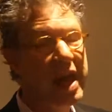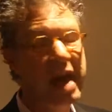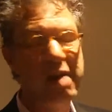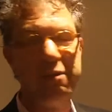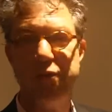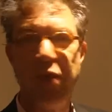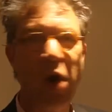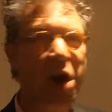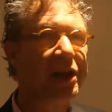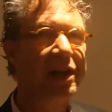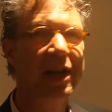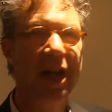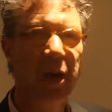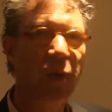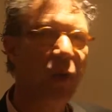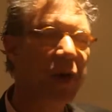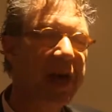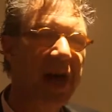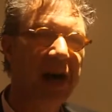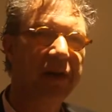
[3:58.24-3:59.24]
have won
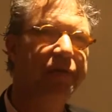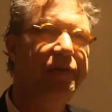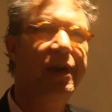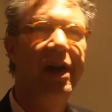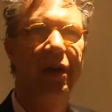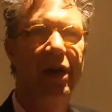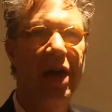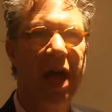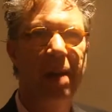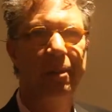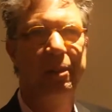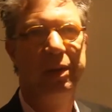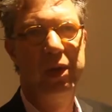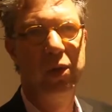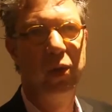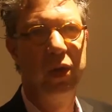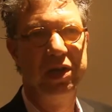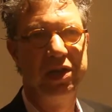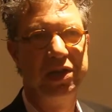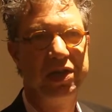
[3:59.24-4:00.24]
and we are very happy
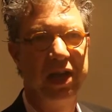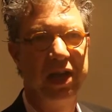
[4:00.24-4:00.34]
with